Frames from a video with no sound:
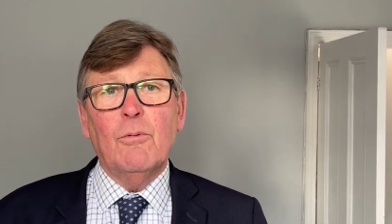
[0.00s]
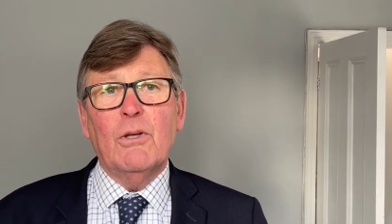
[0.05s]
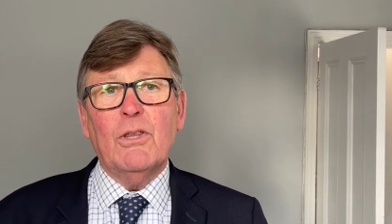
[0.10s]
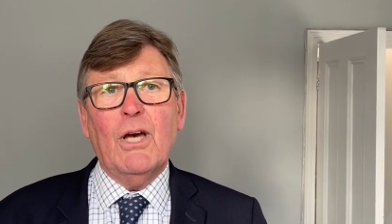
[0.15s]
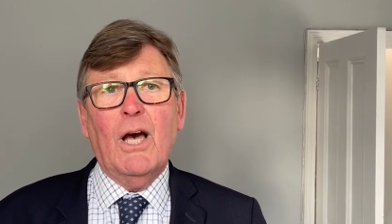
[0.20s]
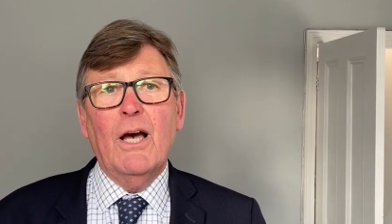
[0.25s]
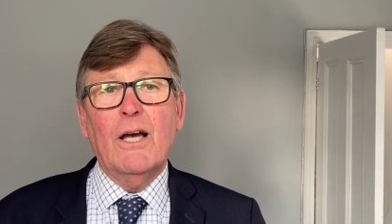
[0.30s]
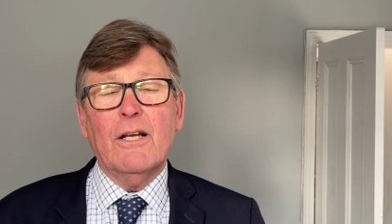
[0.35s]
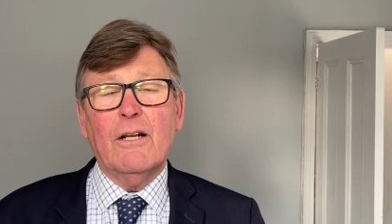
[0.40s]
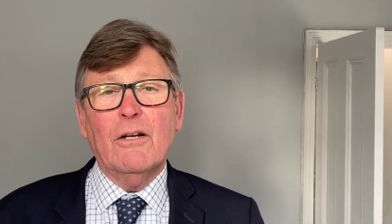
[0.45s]
with
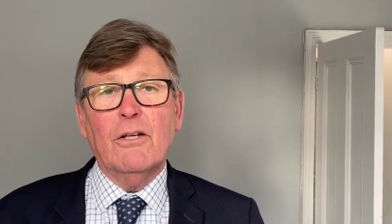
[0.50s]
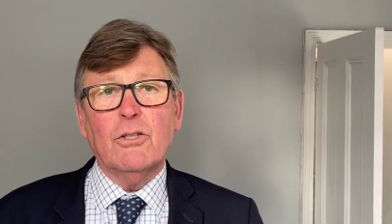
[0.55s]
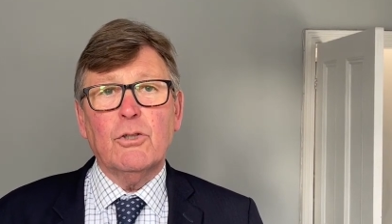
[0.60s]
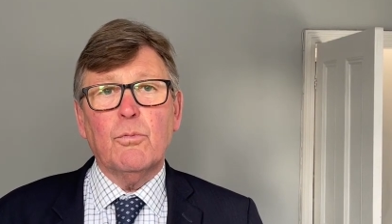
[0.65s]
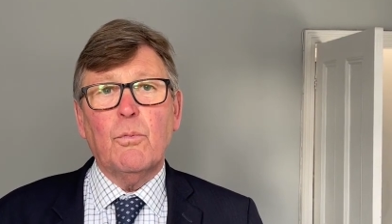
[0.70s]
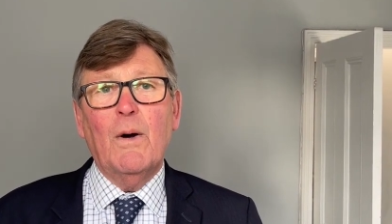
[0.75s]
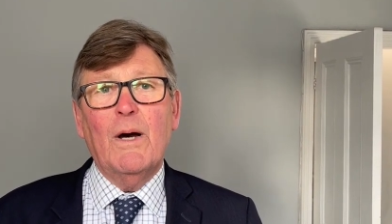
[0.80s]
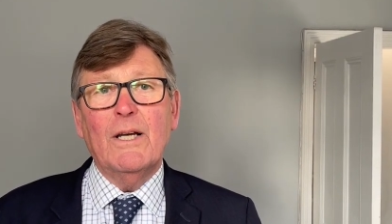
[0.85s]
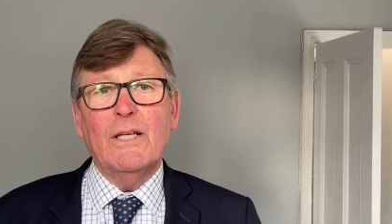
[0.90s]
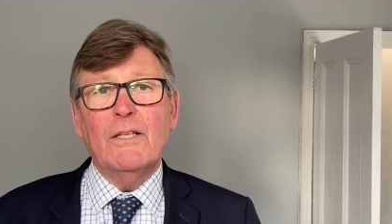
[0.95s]
high
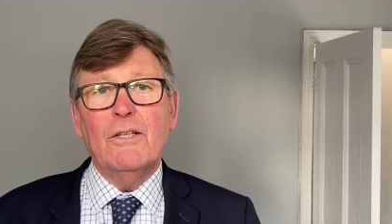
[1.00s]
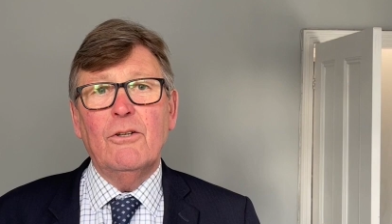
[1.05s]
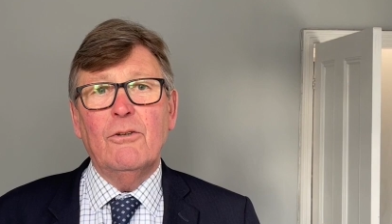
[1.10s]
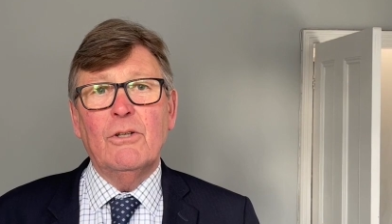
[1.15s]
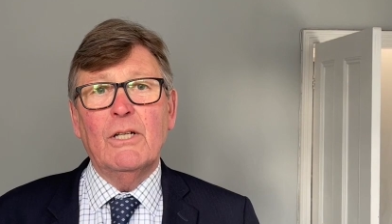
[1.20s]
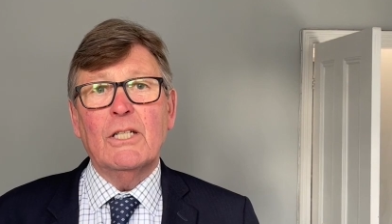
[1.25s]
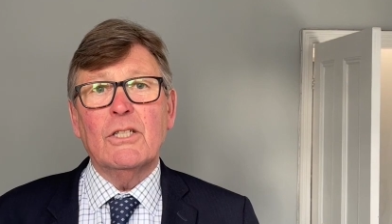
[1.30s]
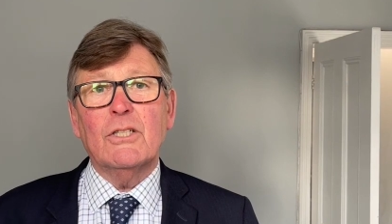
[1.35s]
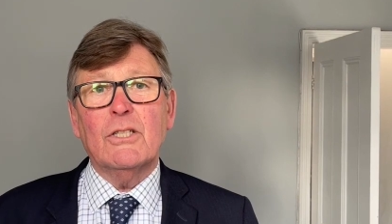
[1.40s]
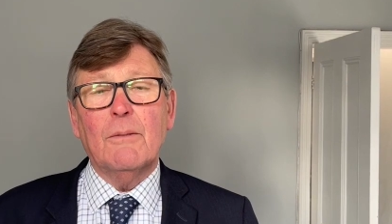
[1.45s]
gloss white
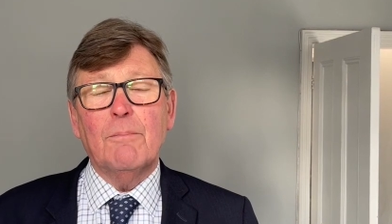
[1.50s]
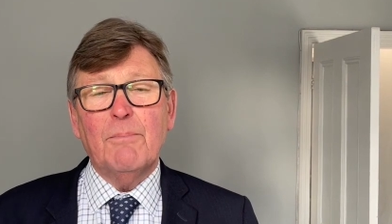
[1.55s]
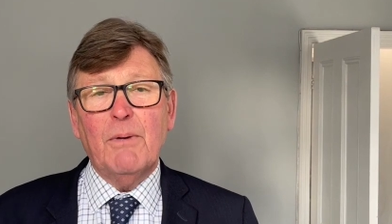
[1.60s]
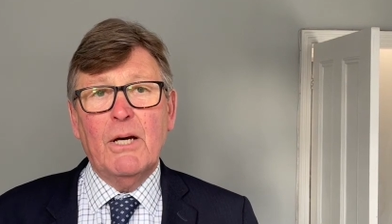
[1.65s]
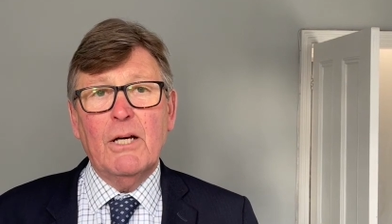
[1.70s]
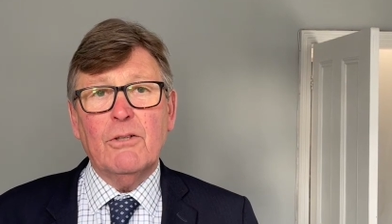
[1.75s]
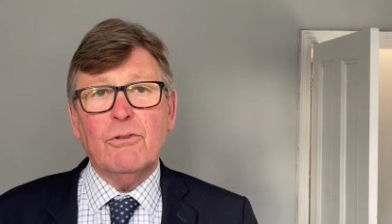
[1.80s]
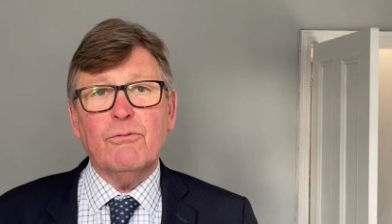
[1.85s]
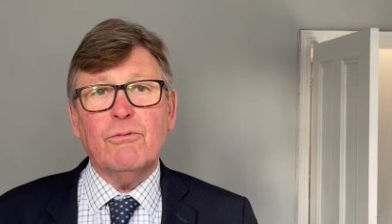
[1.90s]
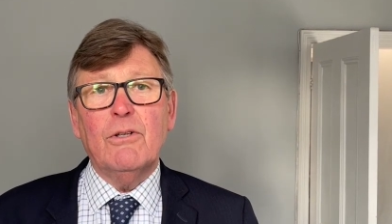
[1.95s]
units. The
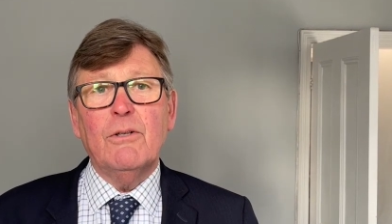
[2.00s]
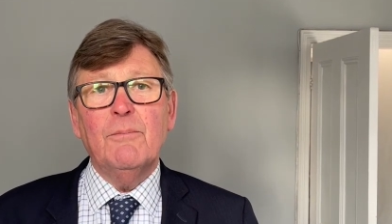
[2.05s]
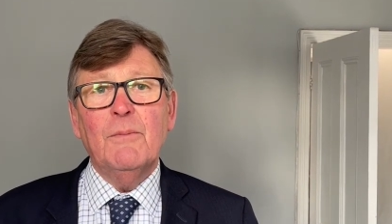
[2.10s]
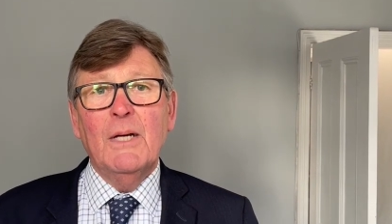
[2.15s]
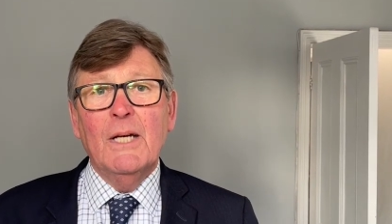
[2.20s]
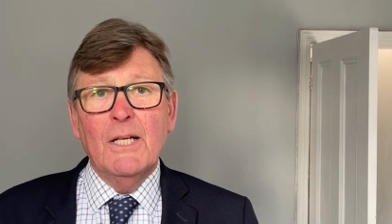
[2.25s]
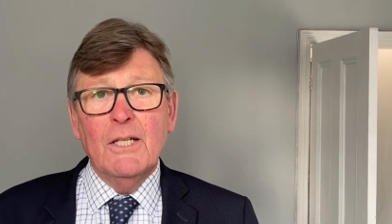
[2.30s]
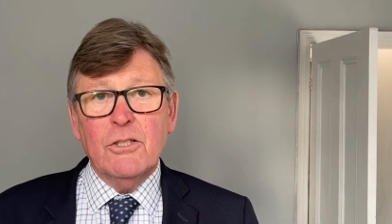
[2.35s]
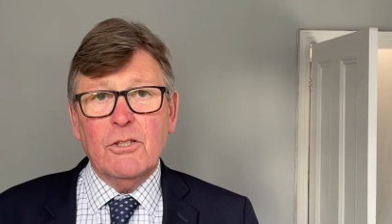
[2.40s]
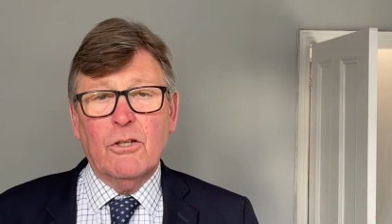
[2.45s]
bathroom,